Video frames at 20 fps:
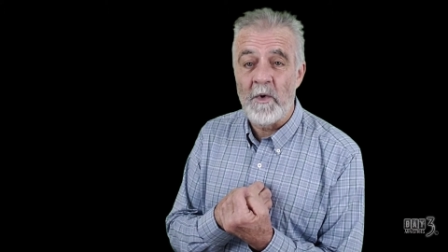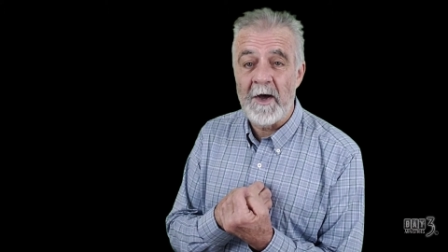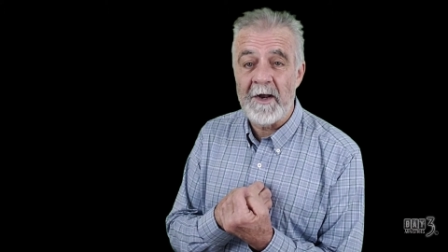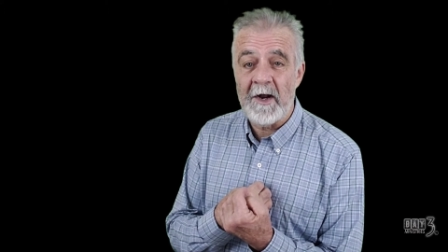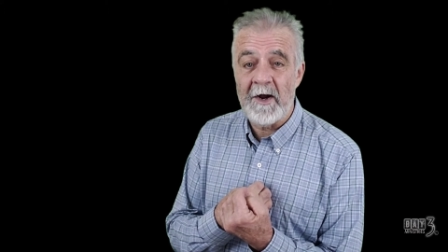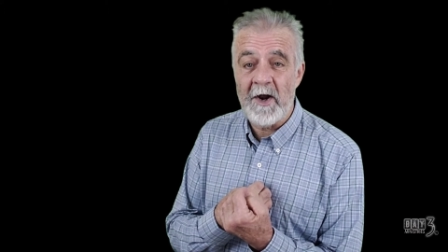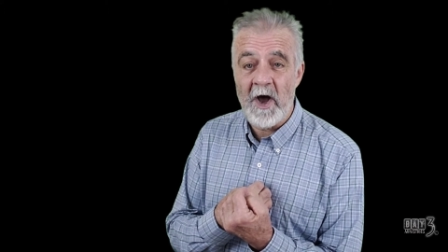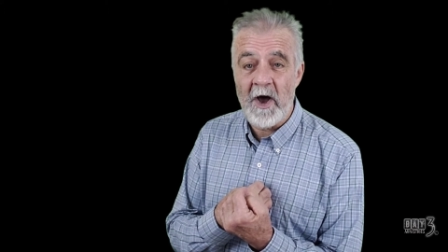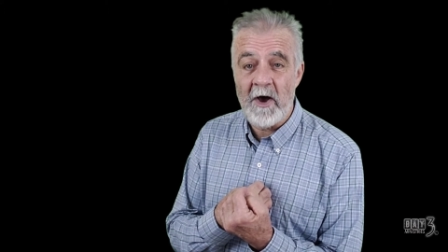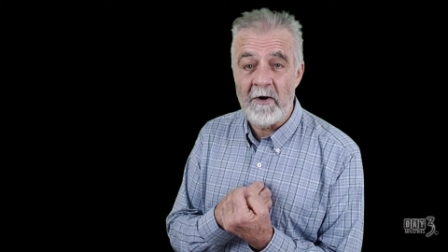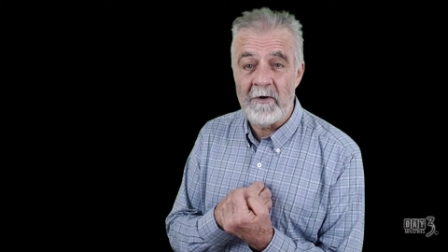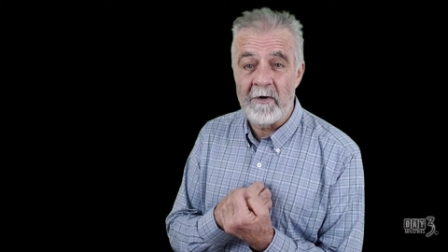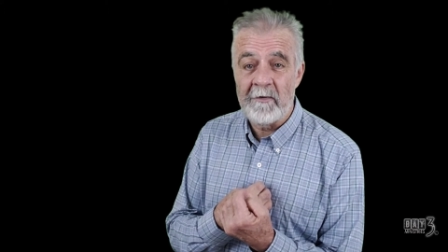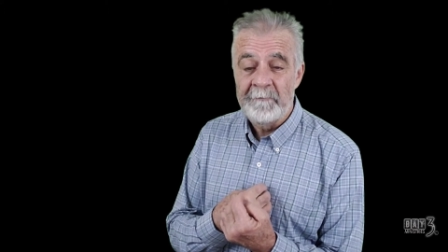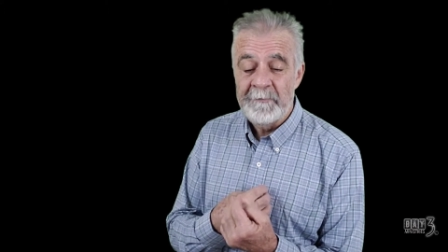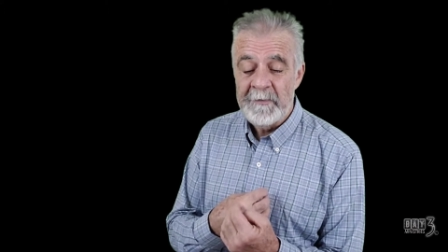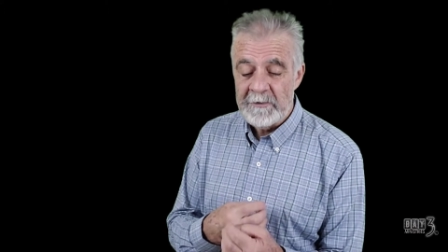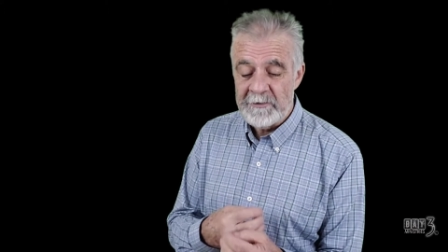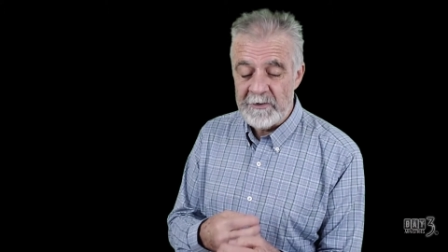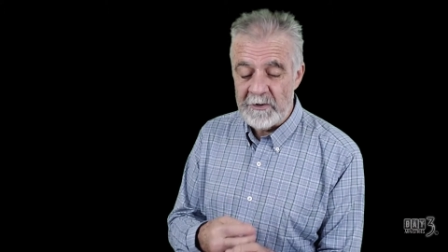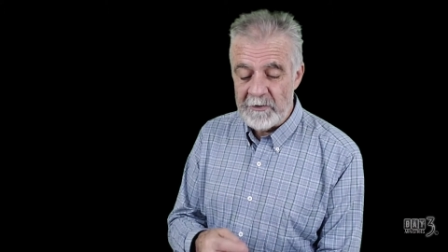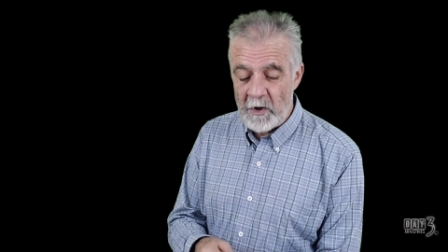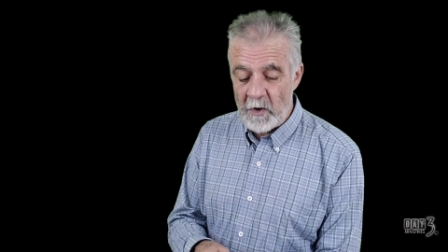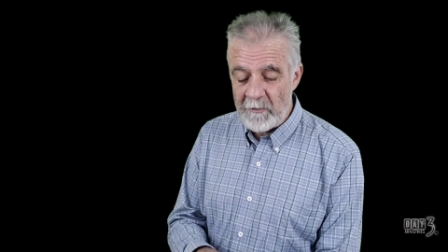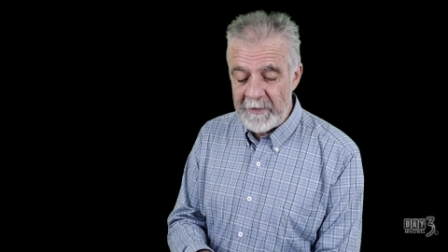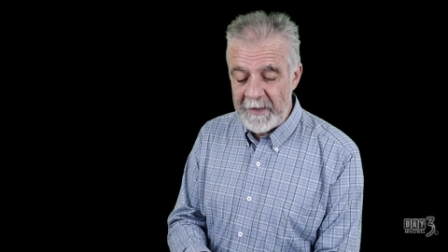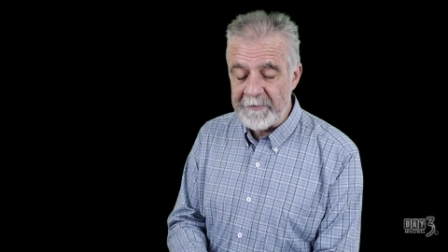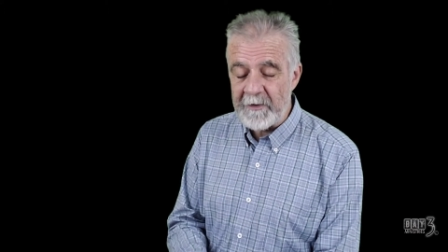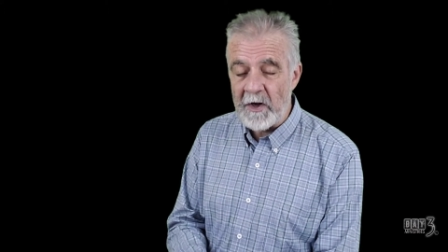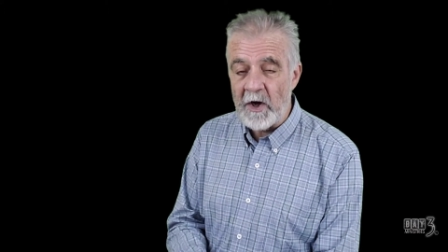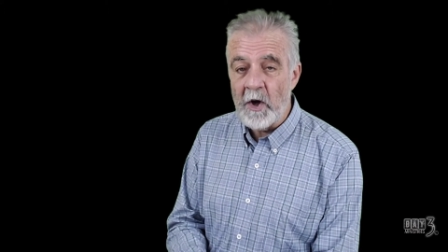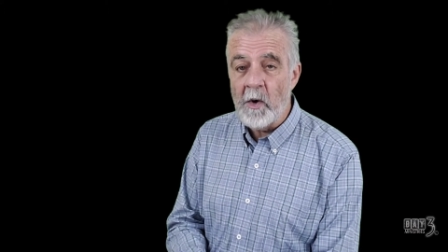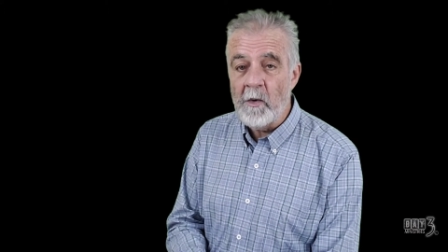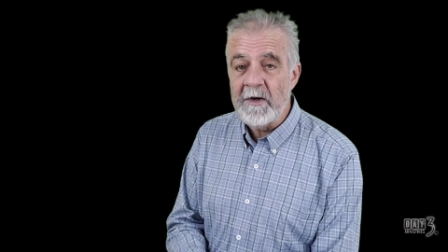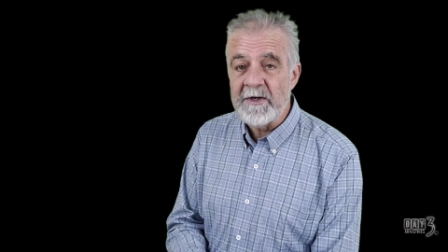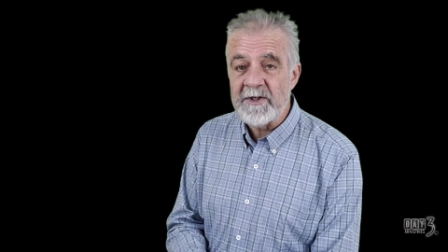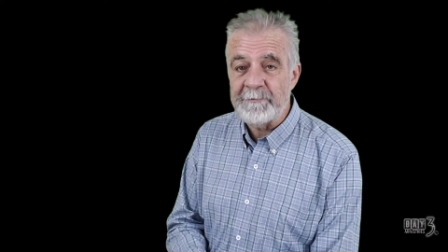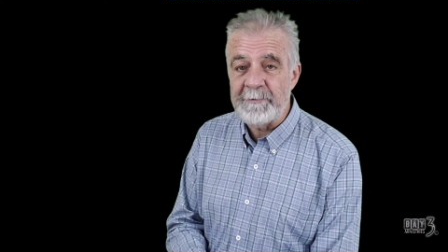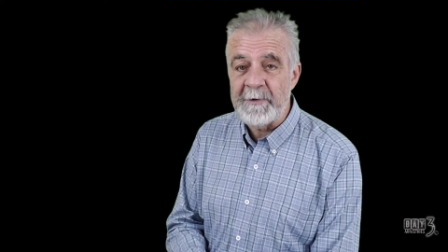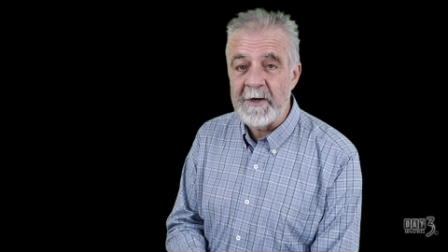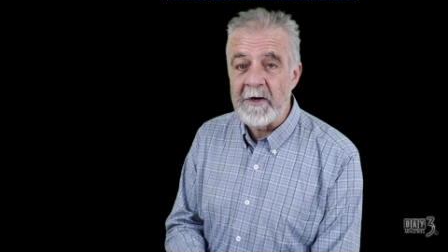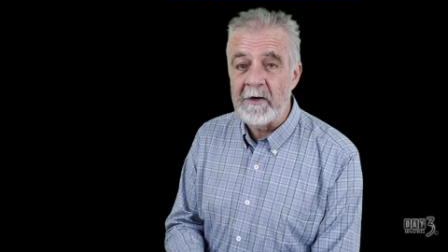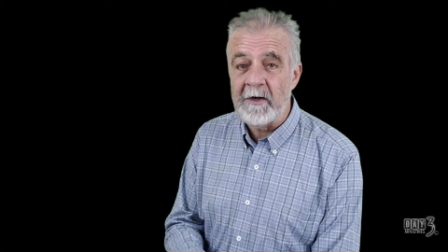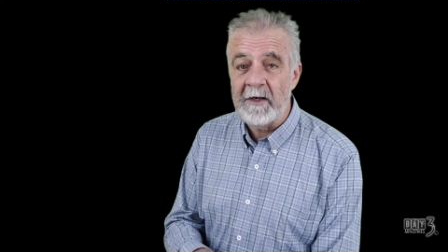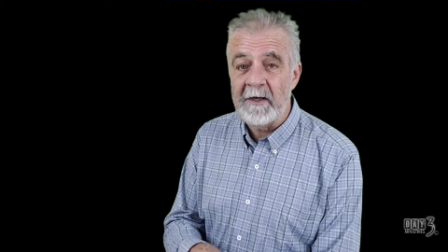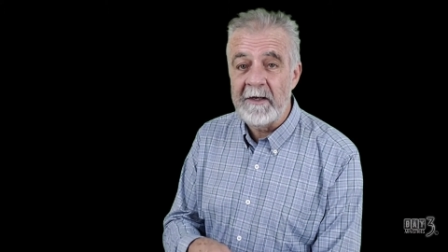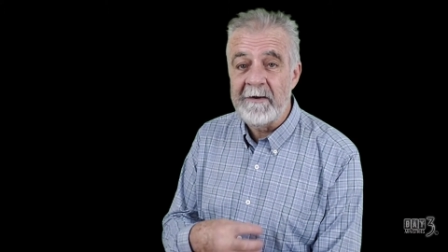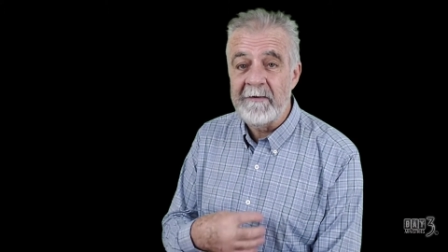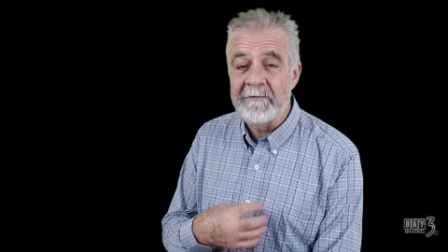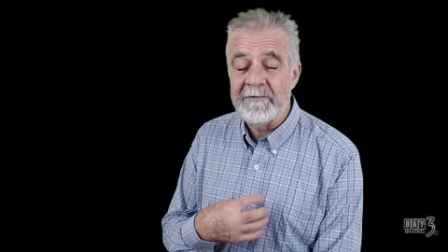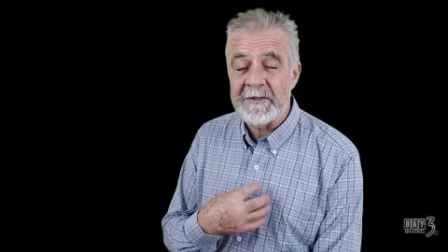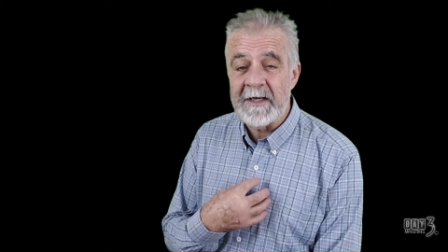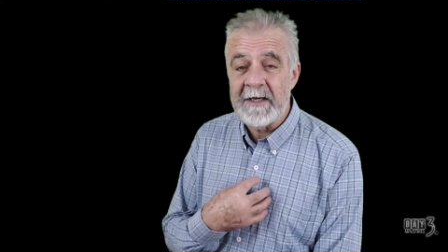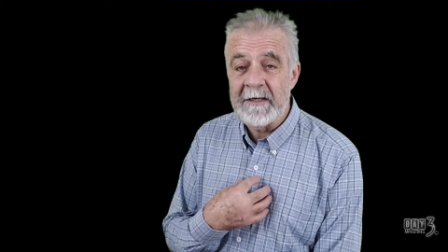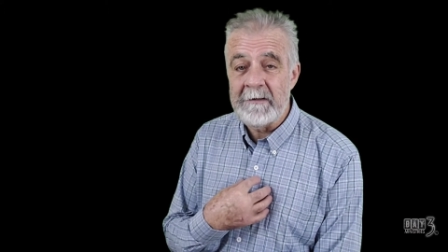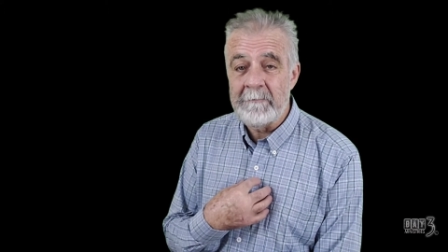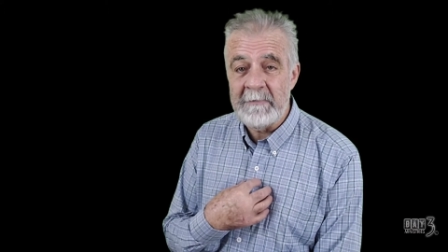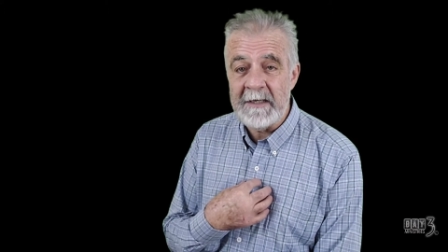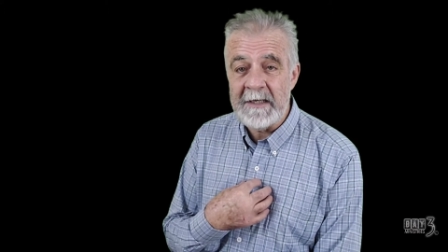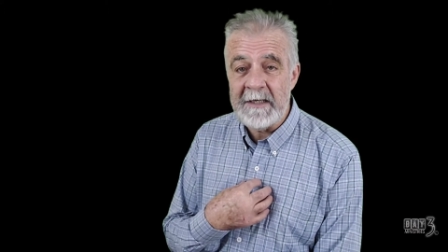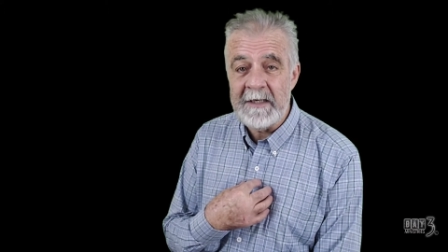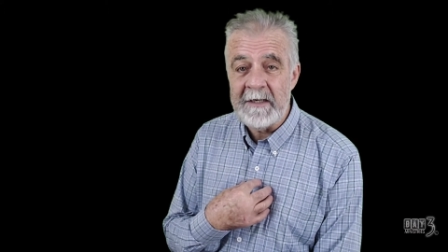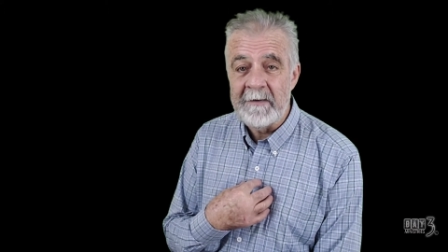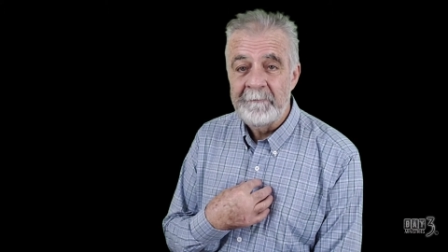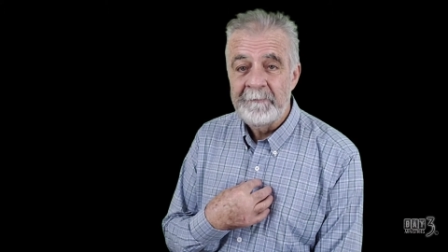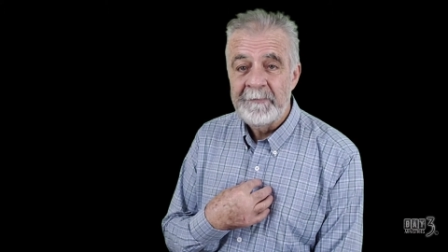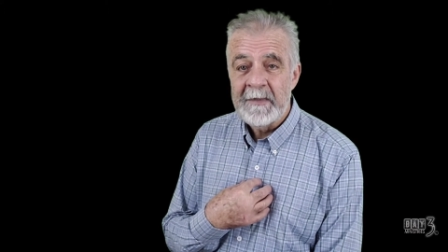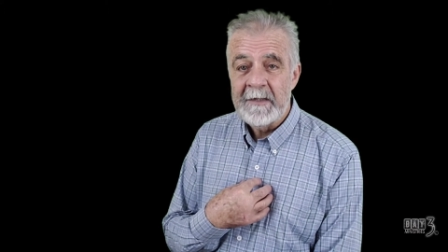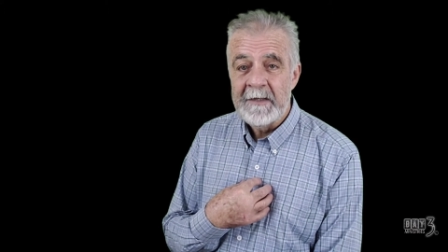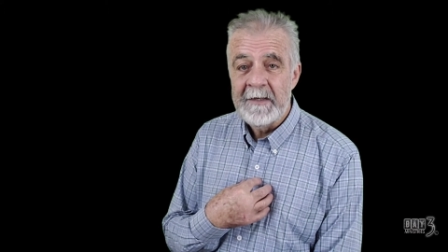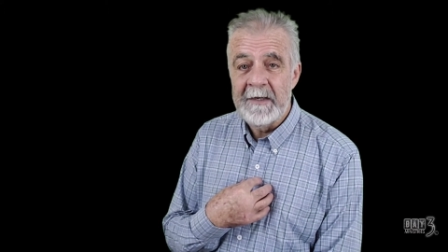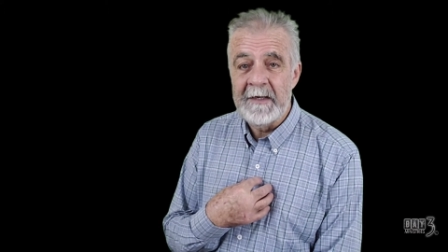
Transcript: What an honor to know that the Holy Spirit lives in me.